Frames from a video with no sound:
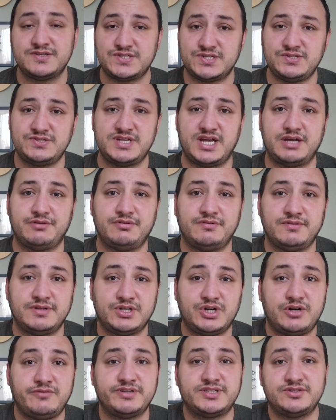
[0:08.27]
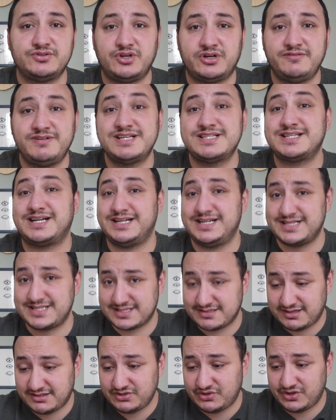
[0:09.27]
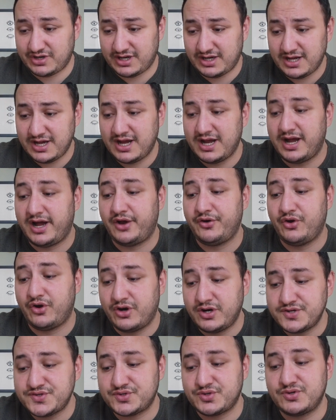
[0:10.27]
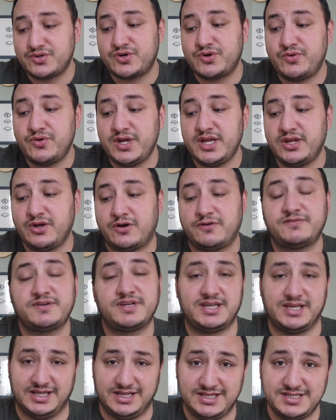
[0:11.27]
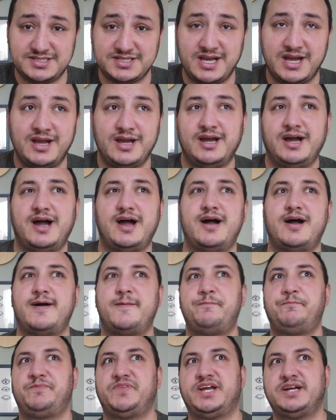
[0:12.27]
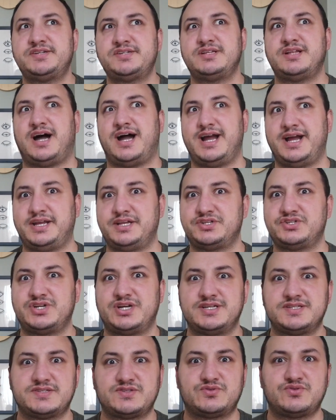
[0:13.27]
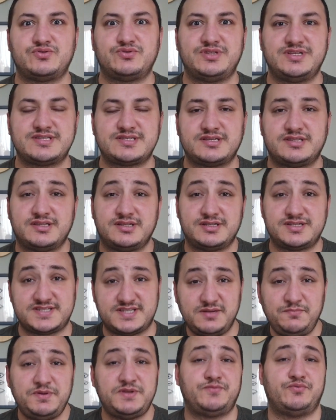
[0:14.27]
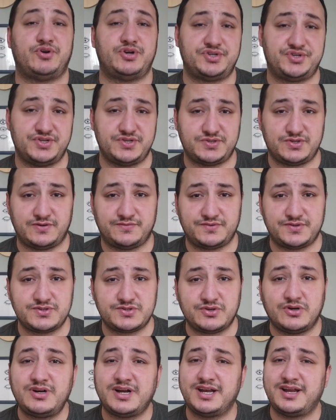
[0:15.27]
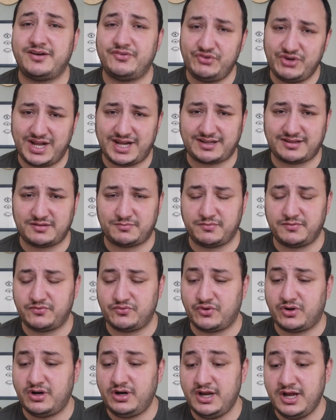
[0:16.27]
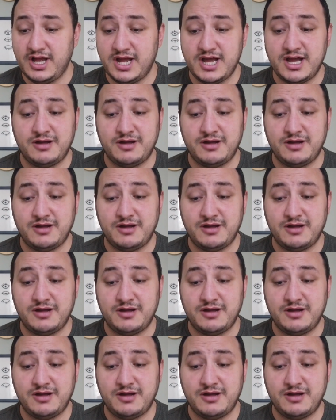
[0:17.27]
Today we will go with Norway's Alessandra and her song Queen of Kings. Actually, I had a chance to listen to the snippet versions of the song and I reacted before.